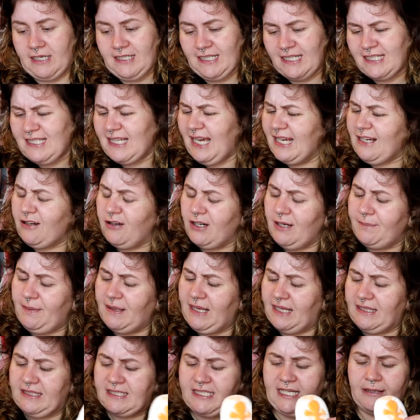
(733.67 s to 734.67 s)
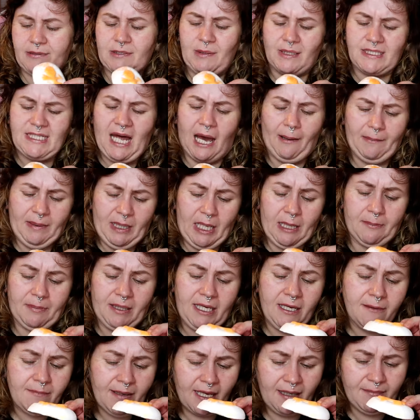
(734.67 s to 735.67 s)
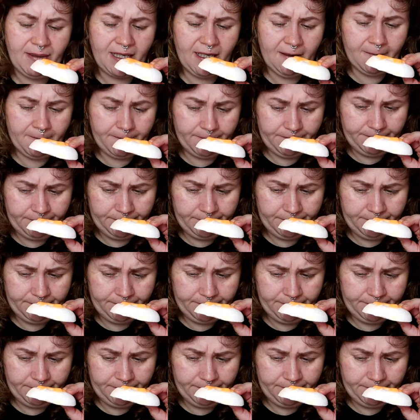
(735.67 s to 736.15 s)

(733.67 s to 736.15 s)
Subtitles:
is this like going to be like the same smell as Happy Hippie, maybe?